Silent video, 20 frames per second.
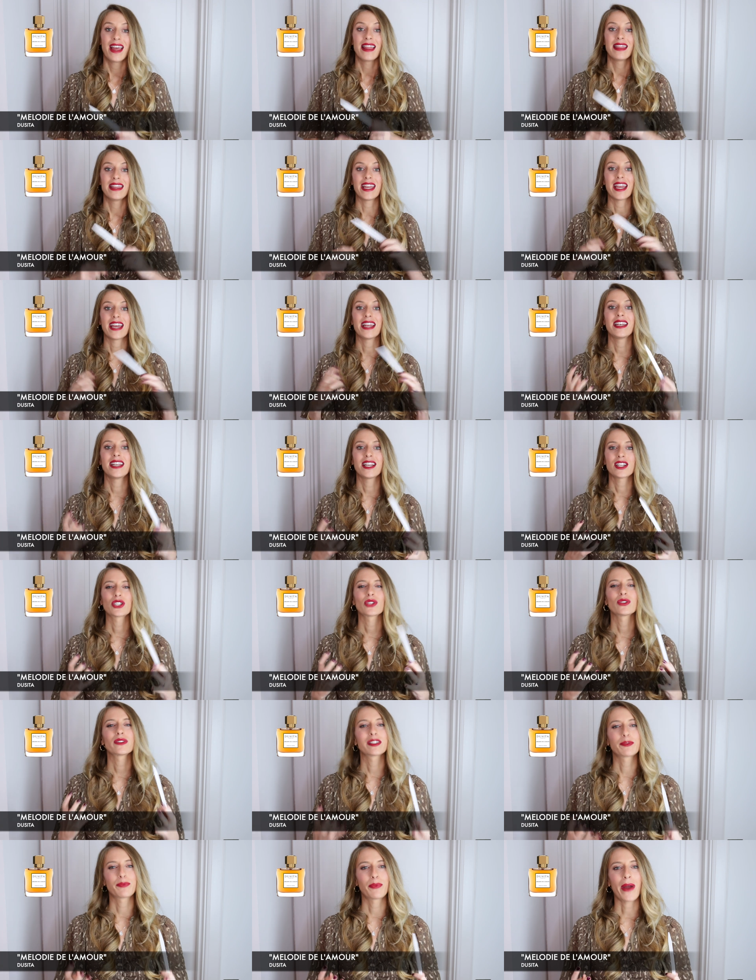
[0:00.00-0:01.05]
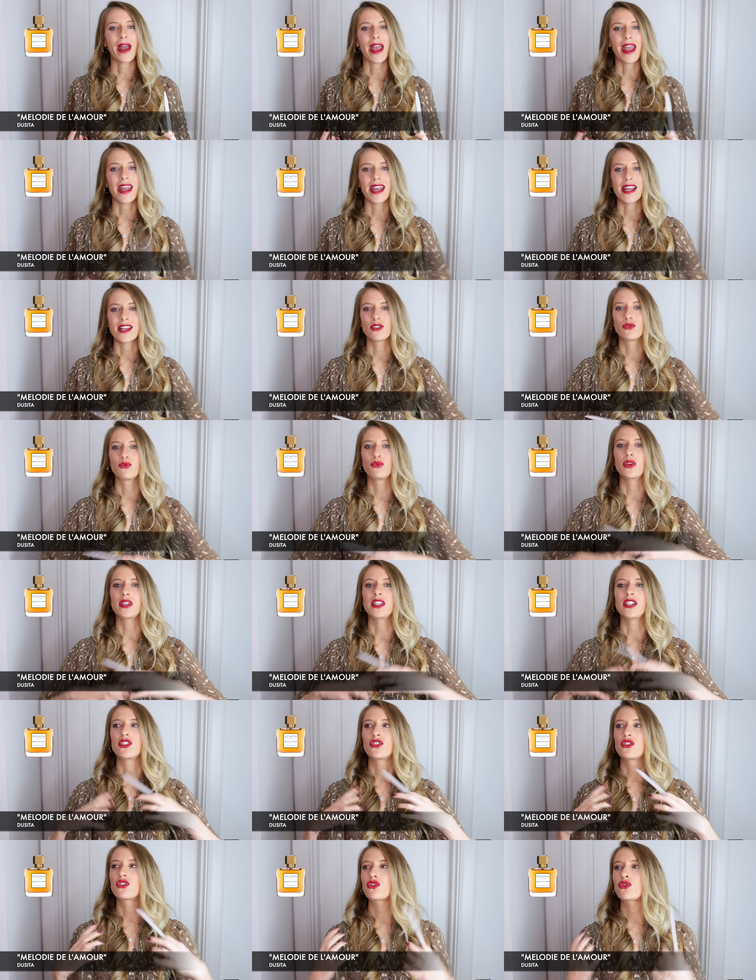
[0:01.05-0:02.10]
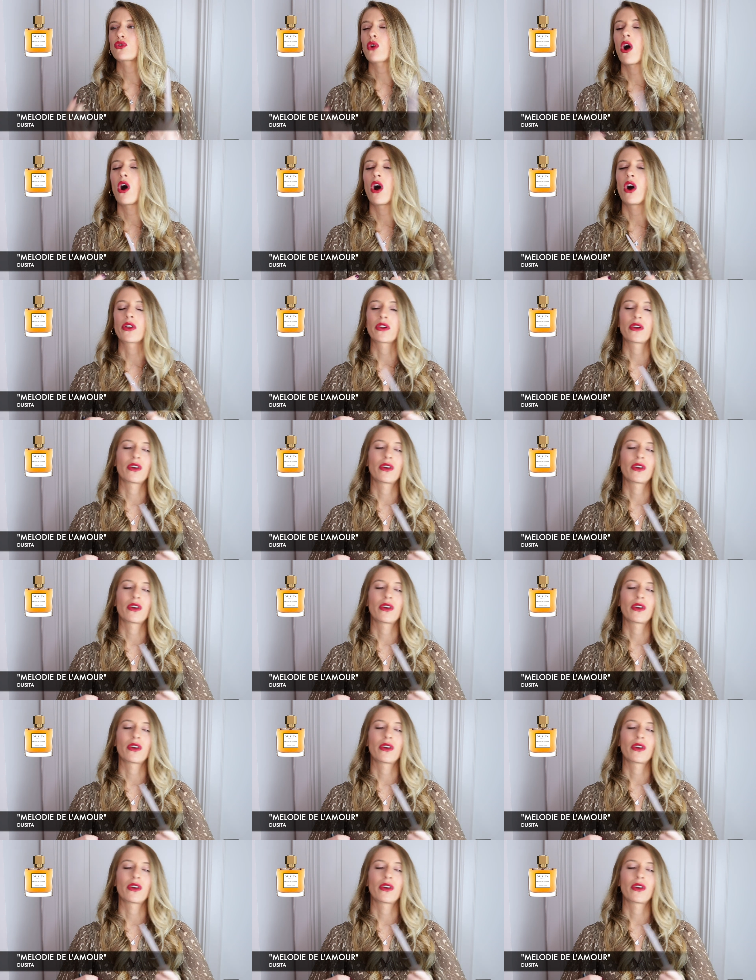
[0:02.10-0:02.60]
The initial spray is really strong.